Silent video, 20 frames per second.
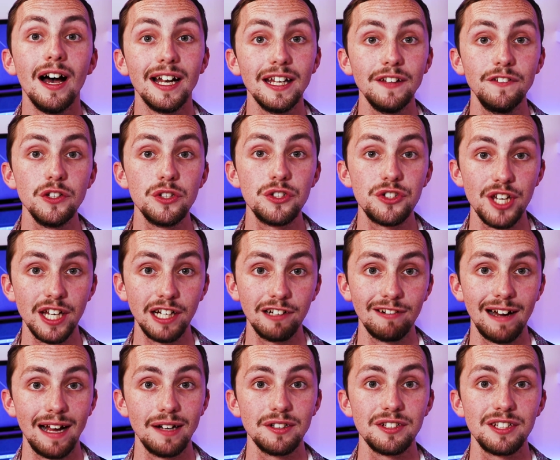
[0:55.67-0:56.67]
And if you stick
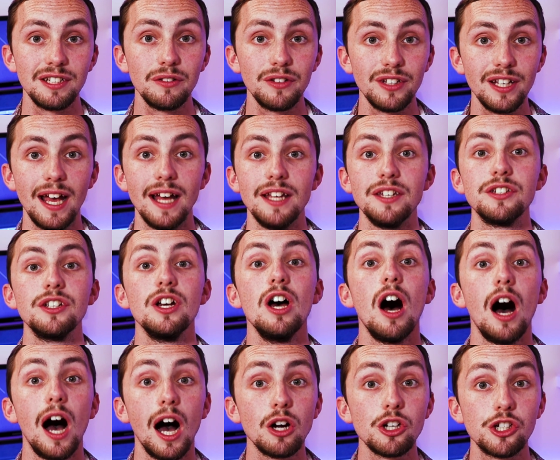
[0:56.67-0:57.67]
around until the end,
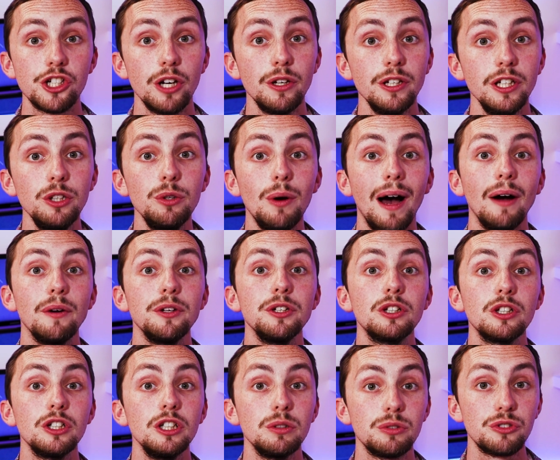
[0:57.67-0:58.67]
I'll show you how you
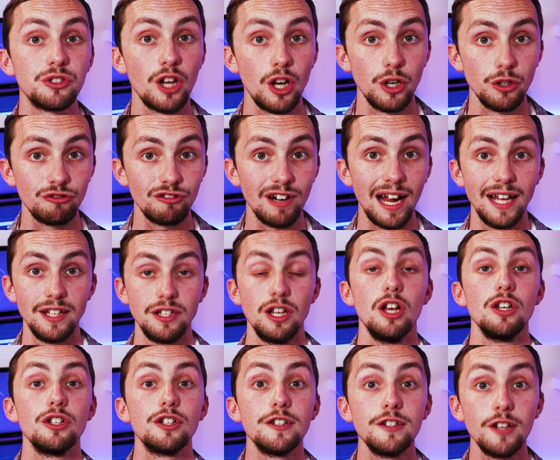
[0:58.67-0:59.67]
can use Node-RED
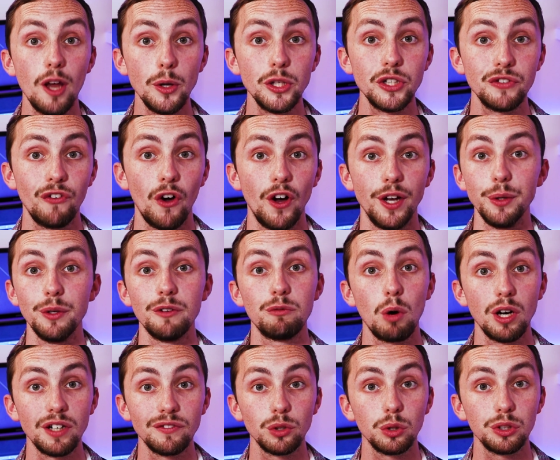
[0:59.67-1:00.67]
to notify you if
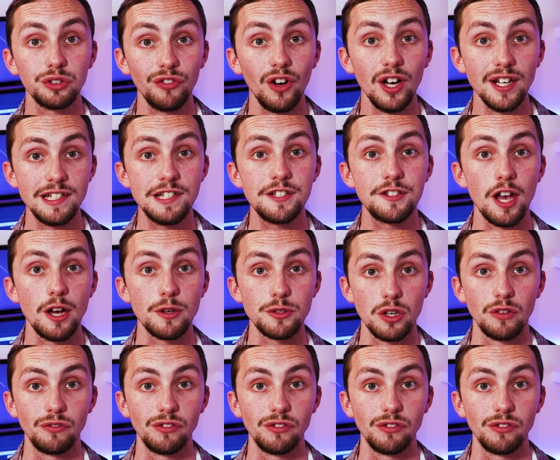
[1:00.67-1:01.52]
one of your devices goes